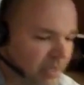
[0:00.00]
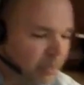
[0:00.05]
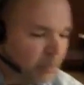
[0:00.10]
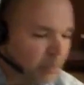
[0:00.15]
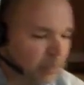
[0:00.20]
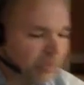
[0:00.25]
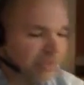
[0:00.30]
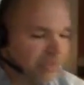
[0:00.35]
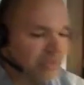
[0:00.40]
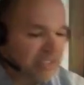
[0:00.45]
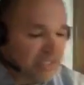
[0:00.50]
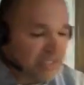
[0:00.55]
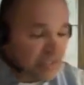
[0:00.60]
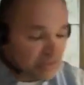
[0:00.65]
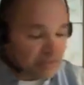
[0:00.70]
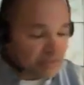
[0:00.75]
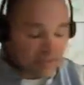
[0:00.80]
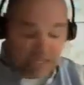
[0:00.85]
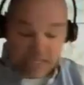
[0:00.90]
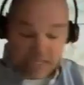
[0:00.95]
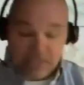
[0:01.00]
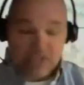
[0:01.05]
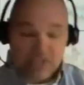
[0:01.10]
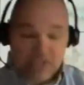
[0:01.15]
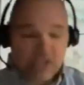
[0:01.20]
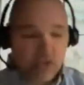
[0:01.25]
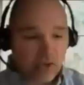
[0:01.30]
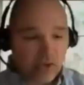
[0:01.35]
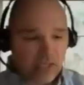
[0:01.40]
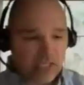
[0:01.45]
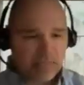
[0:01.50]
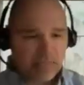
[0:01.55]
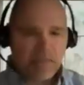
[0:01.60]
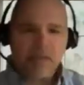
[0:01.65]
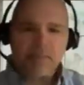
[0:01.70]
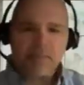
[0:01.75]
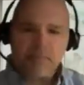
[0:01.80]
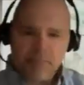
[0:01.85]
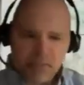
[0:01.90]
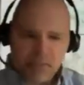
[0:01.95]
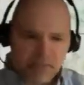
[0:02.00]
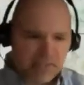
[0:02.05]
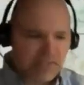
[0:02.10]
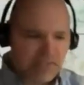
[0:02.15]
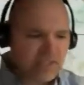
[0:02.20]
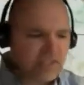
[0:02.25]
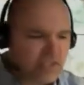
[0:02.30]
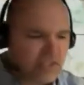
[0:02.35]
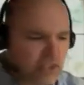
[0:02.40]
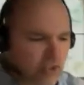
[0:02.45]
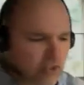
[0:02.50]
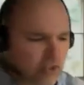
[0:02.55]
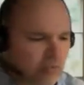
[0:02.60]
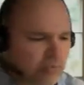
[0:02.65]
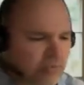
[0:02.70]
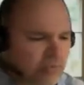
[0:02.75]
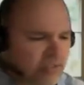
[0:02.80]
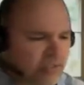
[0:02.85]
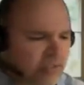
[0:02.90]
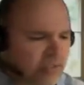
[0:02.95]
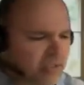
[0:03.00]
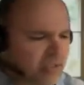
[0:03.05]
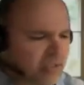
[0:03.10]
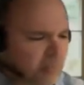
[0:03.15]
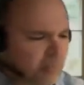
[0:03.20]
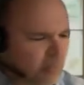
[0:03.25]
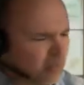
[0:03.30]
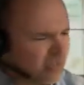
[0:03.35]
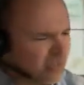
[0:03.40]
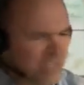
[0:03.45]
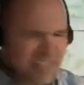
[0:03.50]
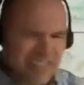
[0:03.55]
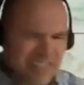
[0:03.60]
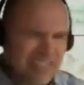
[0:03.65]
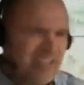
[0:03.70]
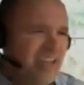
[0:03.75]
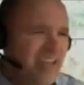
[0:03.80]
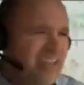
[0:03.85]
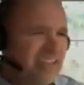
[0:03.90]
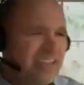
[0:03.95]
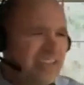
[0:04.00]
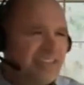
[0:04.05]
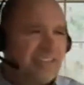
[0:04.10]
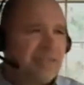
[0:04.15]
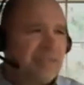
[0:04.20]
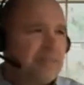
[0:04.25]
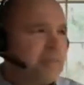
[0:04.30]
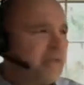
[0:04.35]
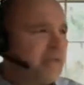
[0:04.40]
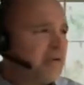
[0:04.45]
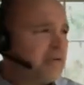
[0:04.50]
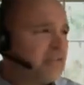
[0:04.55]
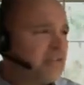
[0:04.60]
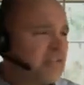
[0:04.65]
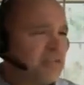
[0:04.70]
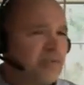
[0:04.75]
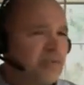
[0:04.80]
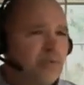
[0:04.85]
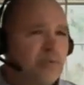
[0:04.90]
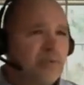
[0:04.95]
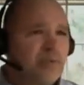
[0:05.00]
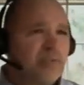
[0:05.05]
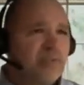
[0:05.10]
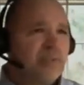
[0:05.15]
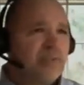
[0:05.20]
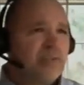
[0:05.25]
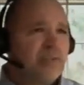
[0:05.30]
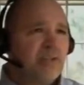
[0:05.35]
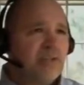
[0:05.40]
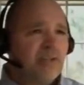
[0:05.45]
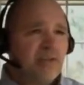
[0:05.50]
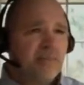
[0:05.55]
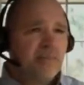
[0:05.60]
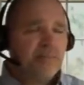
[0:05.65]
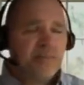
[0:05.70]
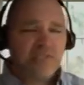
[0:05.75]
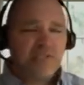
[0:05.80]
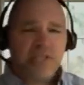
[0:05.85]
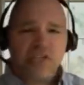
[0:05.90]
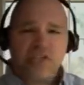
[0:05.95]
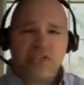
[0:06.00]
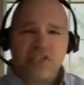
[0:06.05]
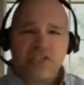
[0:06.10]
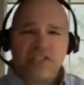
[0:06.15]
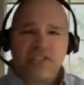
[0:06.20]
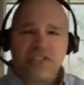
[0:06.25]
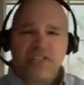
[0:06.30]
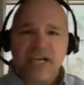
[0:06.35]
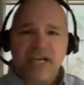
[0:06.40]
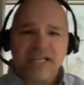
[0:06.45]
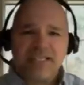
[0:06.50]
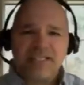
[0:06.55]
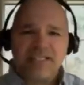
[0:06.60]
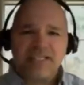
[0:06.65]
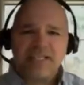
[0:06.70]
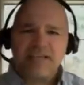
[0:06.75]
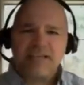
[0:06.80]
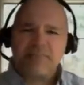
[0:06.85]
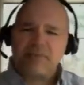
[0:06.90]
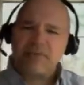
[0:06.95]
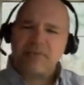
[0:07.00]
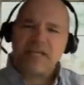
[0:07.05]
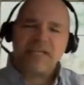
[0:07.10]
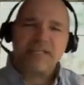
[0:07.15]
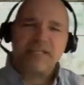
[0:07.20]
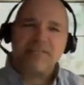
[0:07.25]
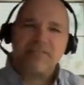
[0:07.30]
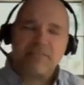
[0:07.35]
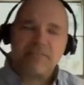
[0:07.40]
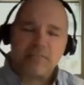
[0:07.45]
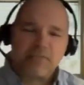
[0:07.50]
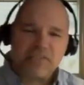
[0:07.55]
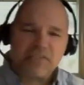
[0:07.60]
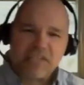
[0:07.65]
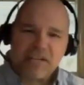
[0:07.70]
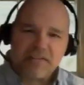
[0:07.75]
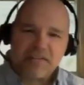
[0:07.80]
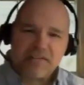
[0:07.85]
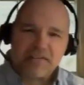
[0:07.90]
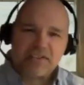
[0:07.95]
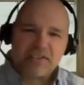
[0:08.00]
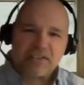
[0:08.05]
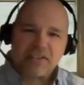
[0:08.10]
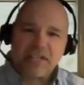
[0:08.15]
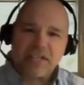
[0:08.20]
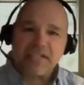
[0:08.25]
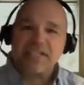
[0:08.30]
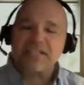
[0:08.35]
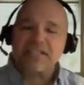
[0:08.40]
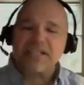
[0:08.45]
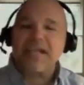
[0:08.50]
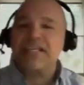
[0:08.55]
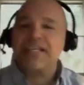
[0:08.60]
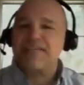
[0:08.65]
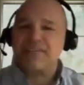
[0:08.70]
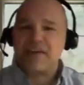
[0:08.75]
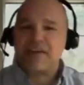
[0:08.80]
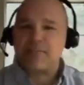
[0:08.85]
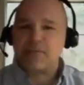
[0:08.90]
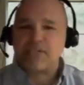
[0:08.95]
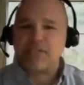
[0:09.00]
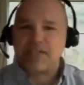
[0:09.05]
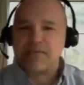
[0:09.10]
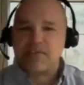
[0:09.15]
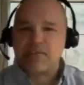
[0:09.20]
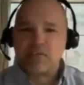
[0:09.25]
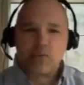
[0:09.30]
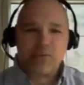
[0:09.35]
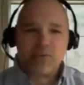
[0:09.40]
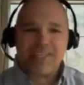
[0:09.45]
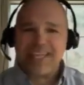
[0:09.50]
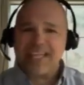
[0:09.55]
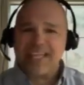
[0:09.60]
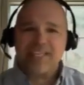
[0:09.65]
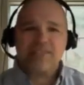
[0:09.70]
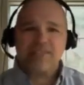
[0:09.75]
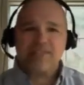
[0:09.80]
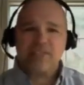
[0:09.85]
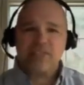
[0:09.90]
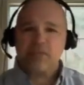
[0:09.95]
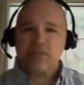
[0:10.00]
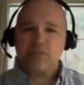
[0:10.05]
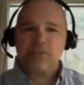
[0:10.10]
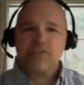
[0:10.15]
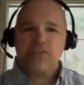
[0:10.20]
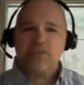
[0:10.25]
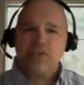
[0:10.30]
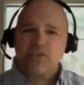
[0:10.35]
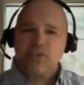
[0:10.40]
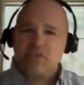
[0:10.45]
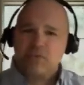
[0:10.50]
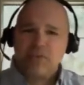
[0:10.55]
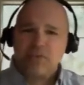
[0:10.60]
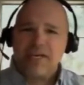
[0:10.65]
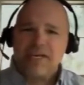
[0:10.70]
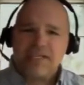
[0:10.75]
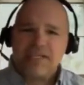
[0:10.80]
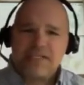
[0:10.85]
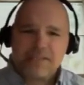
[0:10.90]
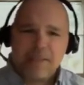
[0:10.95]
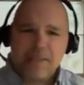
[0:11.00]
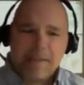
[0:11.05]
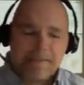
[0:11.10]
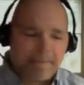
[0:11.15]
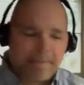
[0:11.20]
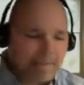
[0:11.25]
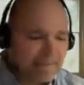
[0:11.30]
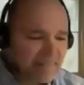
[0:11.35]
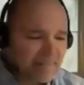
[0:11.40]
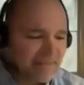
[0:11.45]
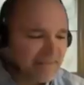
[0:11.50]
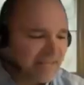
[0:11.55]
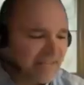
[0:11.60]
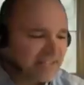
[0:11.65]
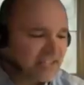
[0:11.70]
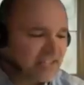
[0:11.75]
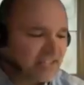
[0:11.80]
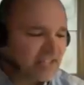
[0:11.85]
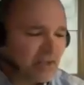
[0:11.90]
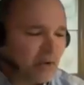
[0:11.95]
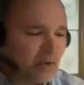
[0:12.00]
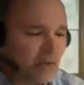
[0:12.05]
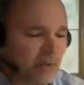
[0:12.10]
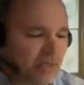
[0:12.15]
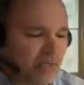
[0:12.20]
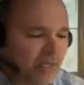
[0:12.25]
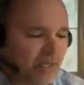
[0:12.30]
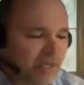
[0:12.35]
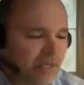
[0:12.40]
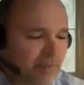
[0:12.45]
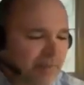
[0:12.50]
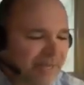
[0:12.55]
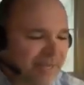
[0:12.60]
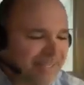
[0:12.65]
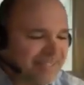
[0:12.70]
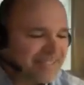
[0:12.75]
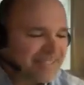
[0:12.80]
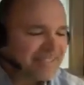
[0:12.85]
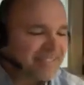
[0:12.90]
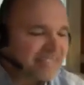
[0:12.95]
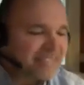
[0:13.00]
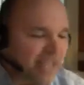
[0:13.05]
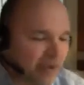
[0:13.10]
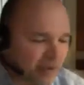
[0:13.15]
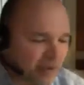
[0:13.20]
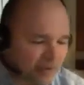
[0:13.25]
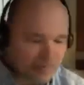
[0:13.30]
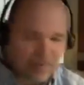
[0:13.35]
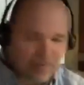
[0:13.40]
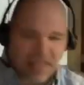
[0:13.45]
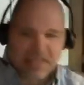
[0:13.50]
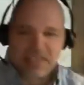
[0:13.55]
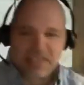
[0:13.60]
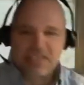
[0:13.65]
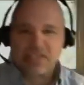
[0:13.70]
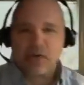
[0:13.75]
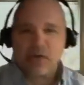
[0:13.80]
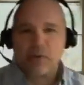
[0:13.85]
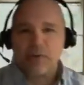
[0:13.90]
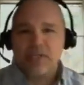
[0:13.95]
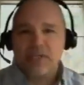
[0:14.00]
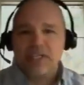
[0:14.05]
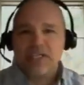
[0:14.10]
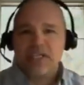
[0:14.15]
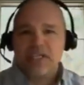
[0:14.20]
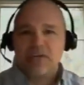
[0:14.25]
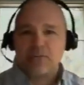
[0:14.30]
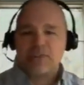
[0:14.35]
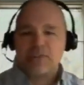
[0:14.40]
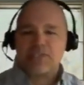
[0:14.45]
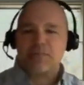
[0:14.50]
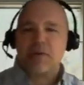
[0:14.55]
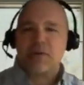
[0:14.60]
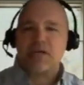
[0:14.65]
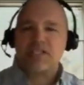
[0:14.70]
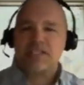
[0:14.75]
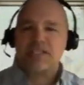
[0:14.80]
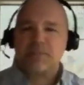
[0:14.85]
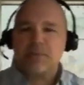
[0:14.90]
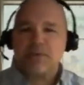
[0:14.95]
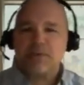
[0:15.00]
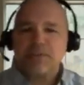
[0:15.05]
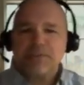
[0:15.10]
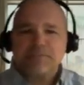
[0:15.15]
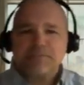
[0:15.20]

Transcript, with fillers: Well, then he's, he is talking about millions doomed. Well, that's nothing compared to uh, potentially 99, percent of us, 90 to 95% of us, or the end of the human race. And that's so, by itself, that is so irresponsible.